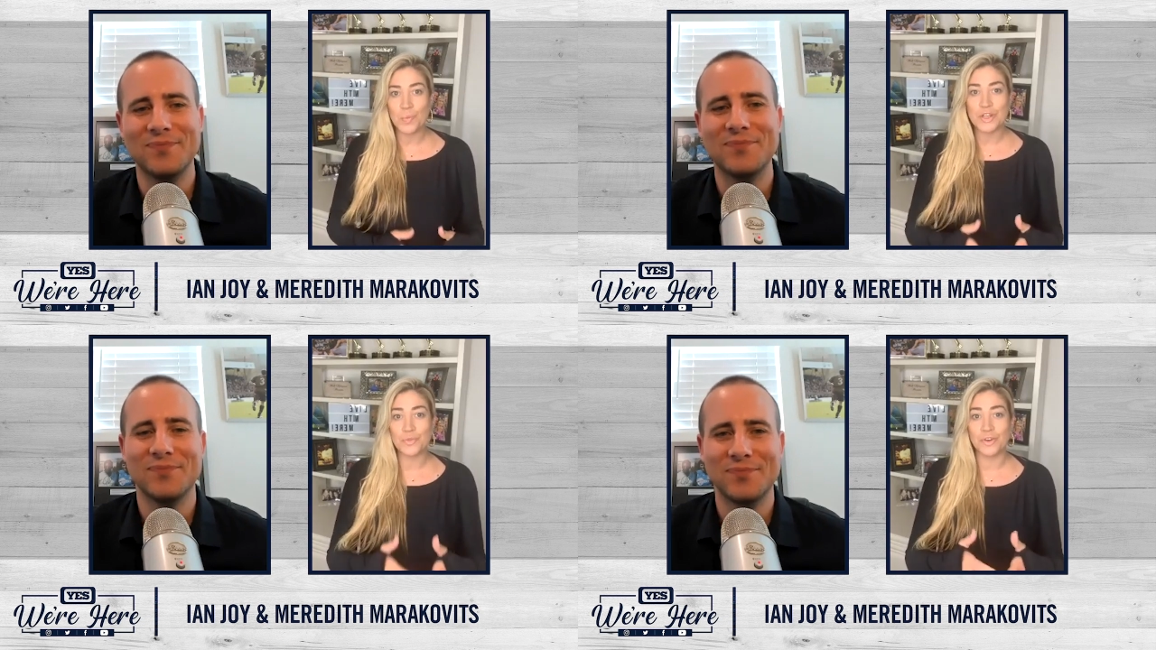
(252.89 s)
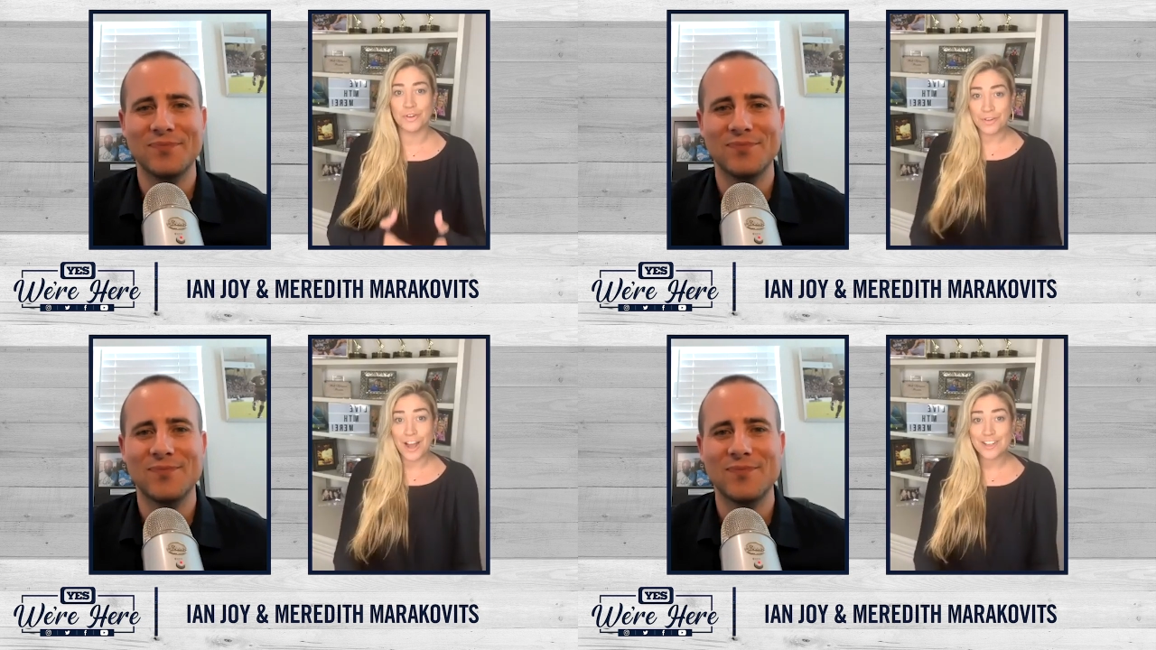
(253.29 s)
Speaker 1: was for
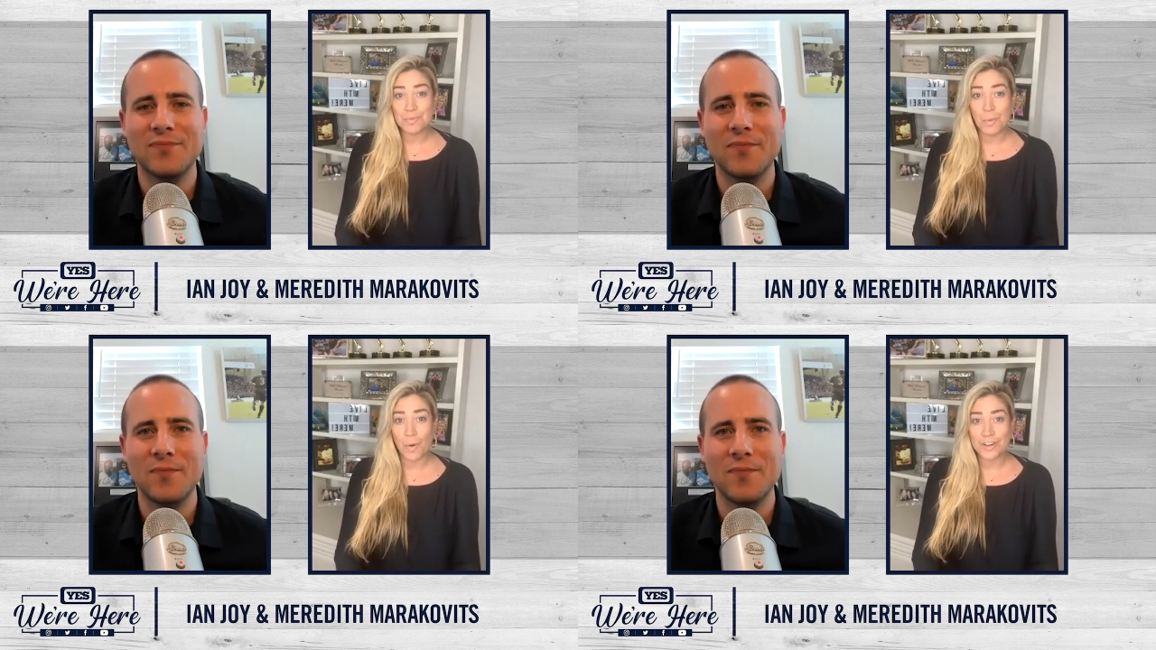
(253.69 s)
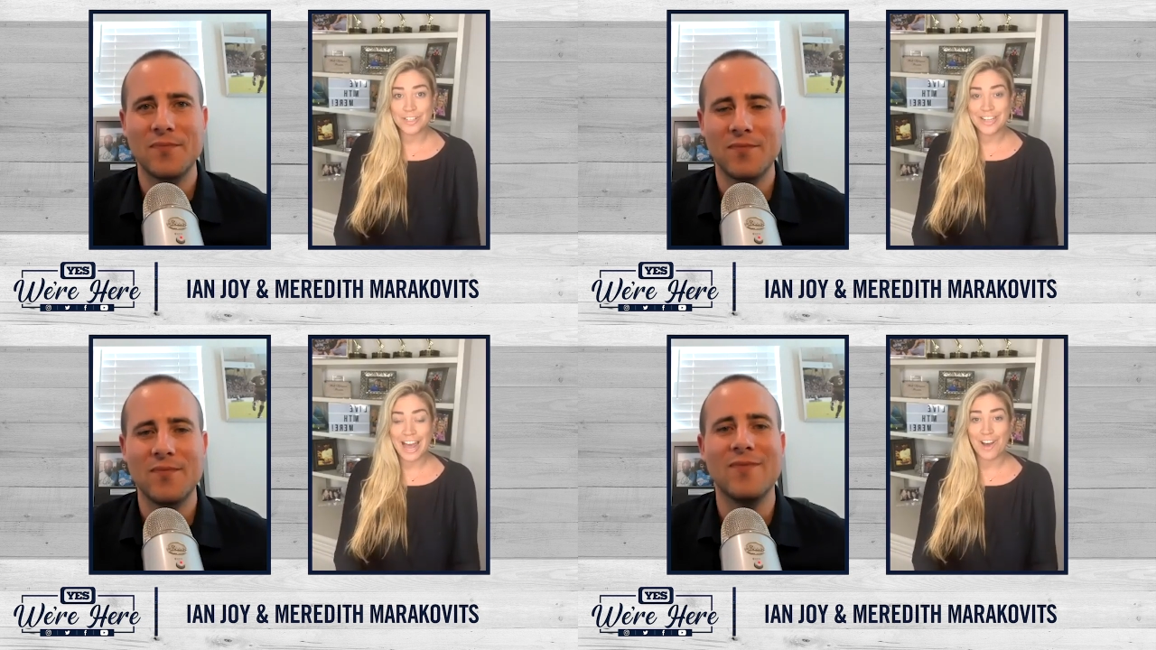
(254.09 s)
Fox Sports
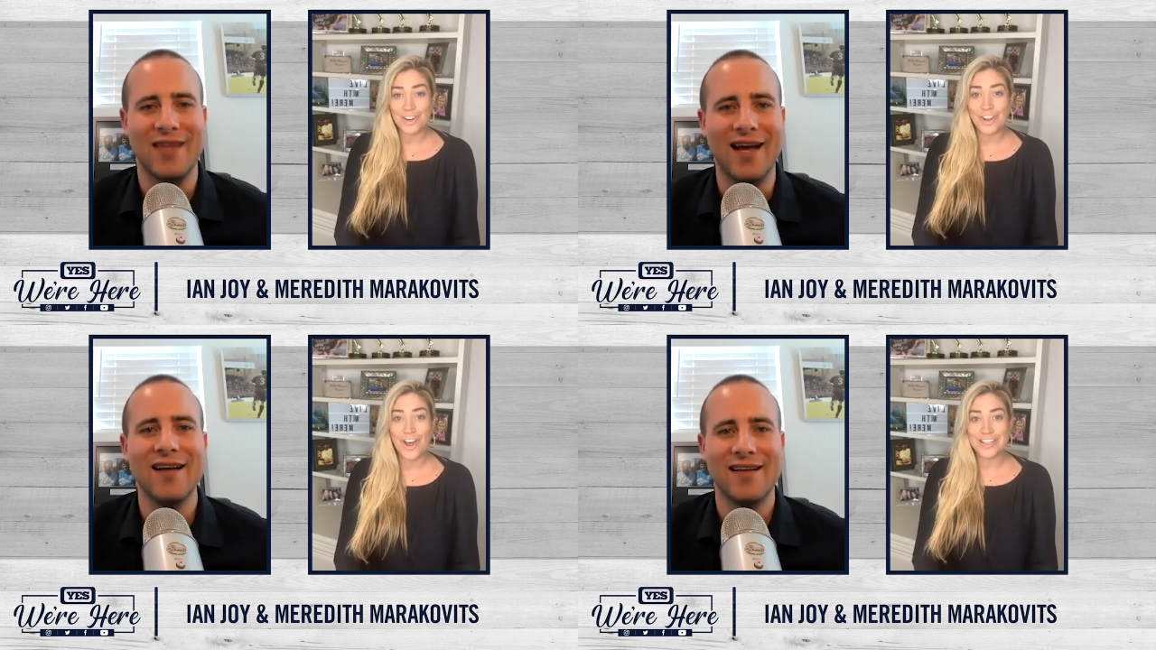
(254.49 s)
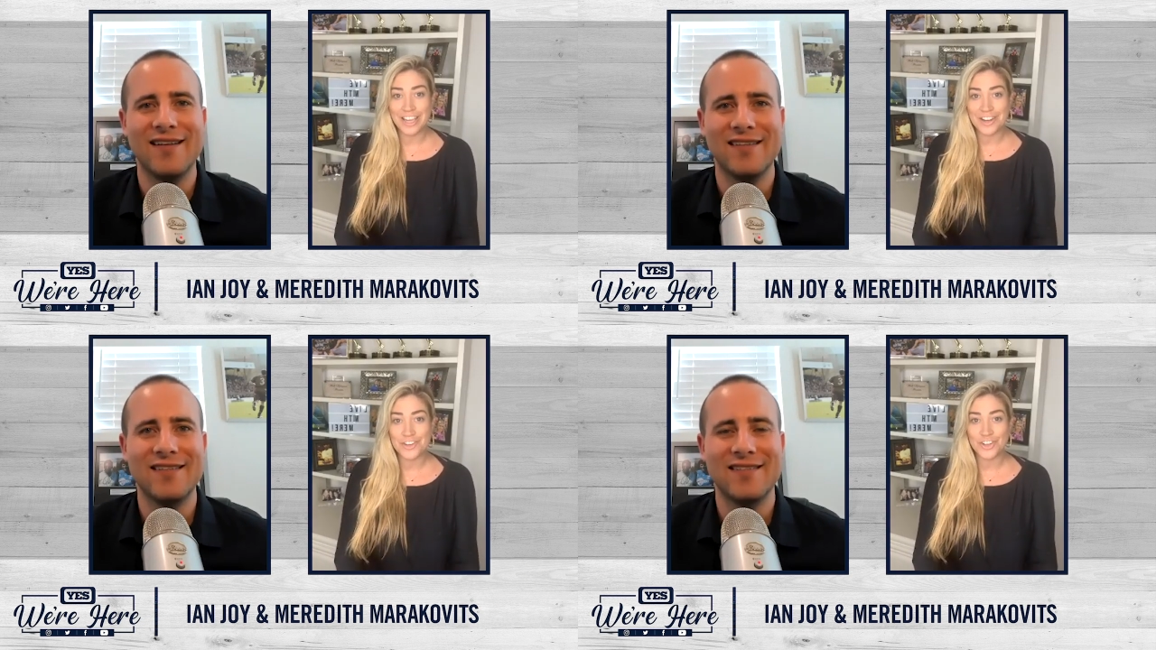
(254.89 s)
out in Los
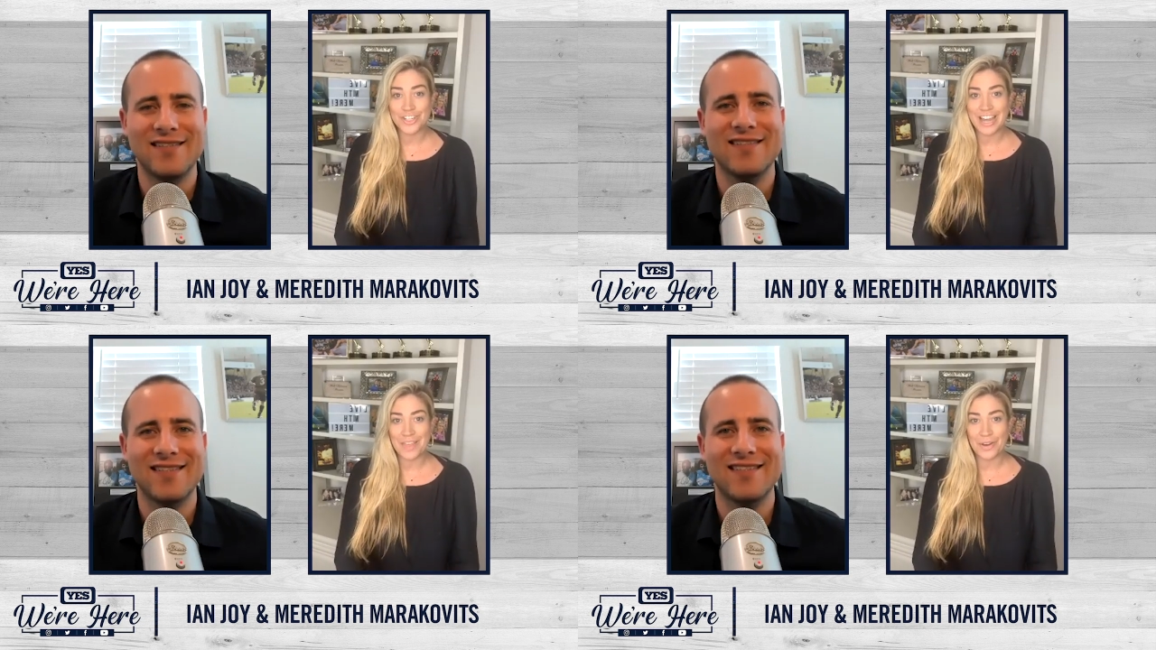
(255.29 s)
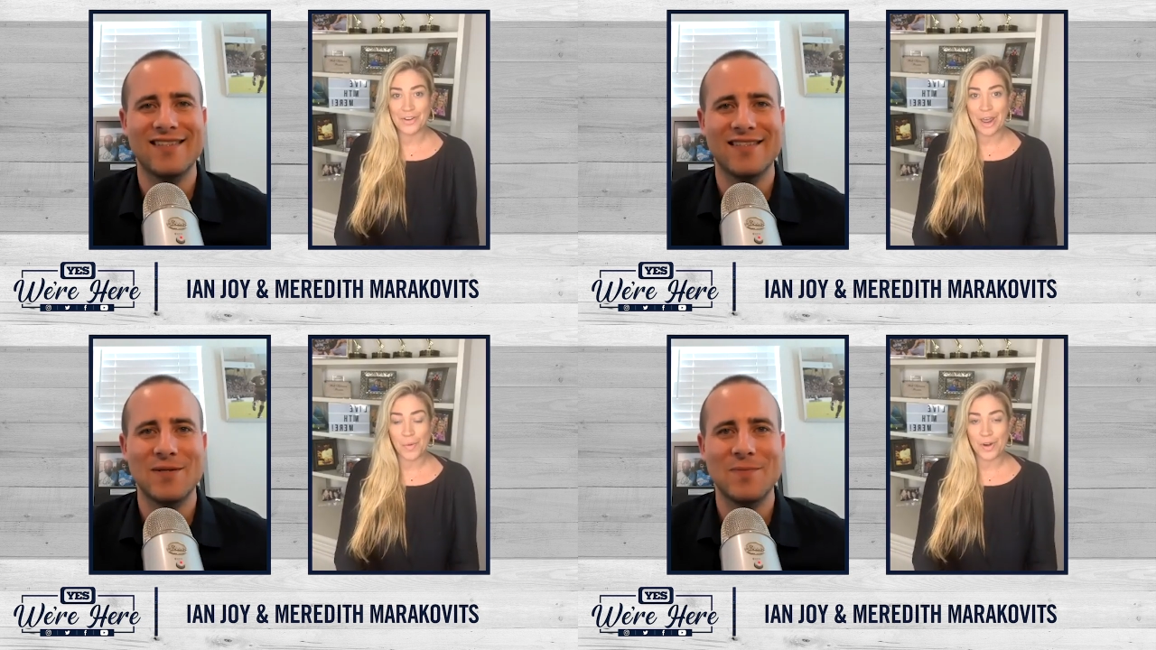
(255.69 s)
Angeles at their
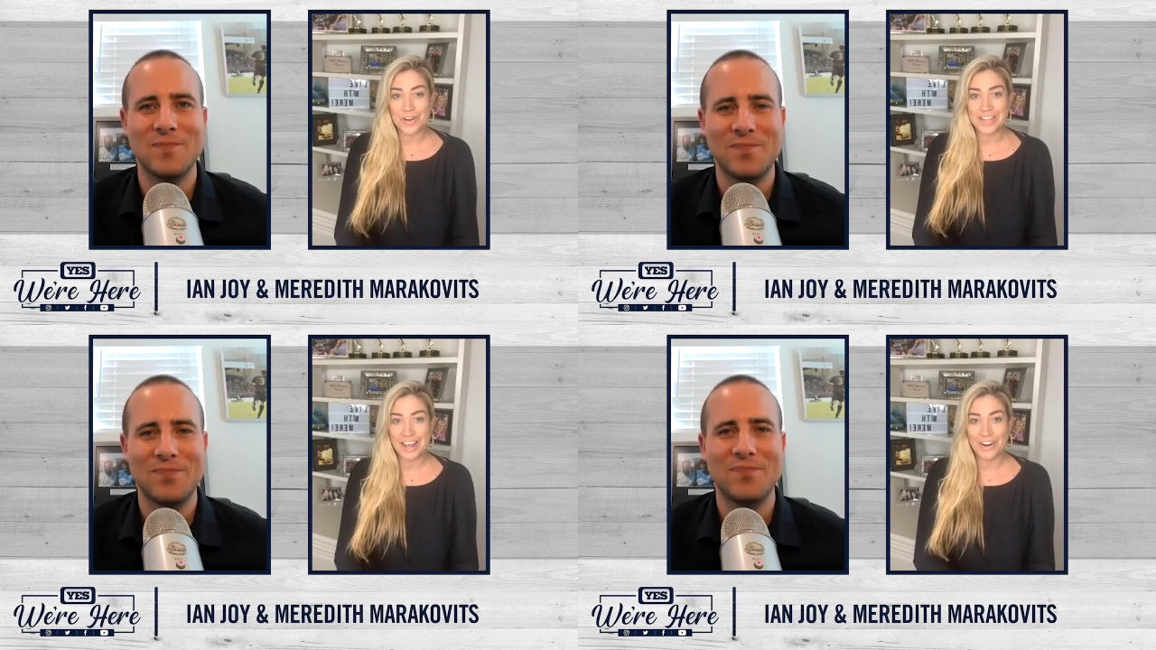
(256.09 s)
network center.